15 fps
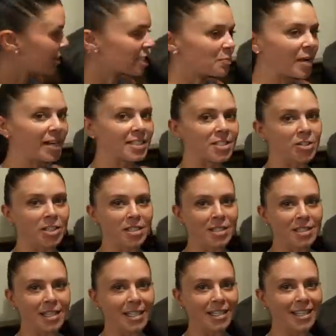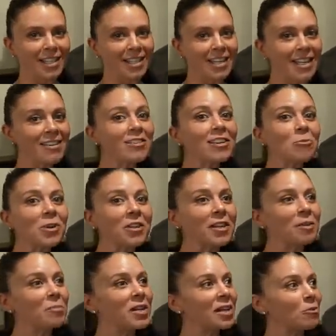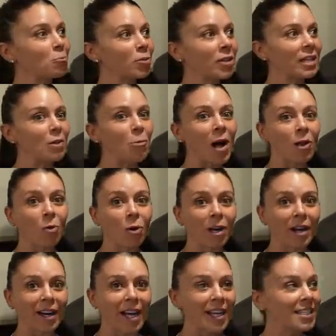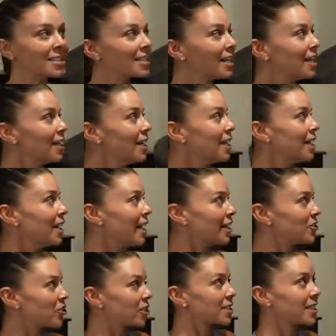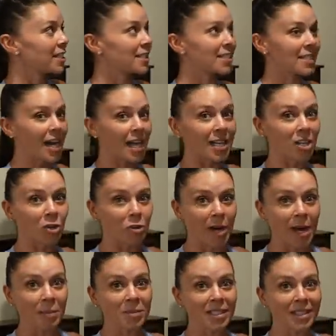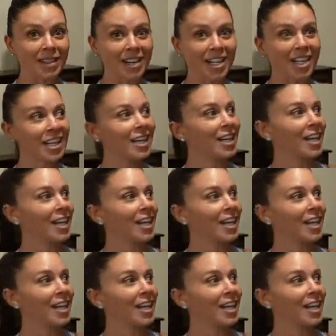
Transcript: the space. You can see, even with it being really well organized, it just gets kind of crammed in there.